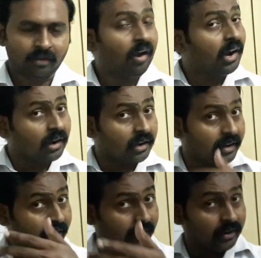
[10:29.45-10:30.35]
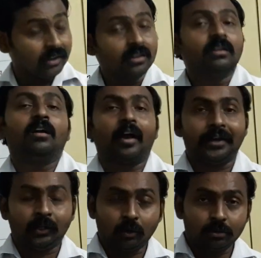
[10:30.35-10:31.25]
Already I
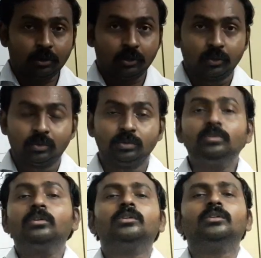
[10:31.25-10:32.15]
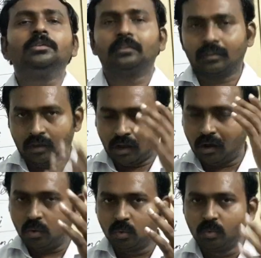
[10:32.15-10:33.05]
taught you
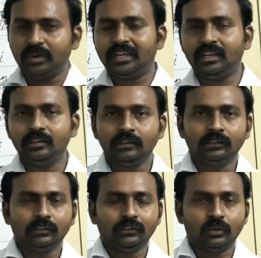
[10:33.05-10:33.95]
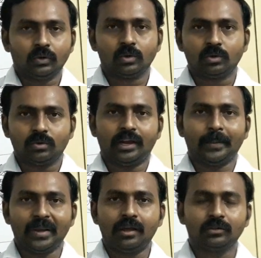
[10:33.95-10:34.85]
how we know
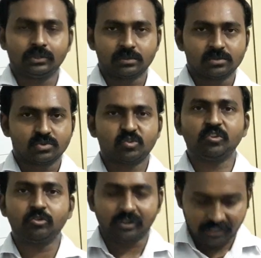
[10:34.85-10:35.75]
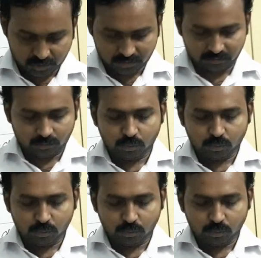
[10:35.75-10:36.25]
about centuries.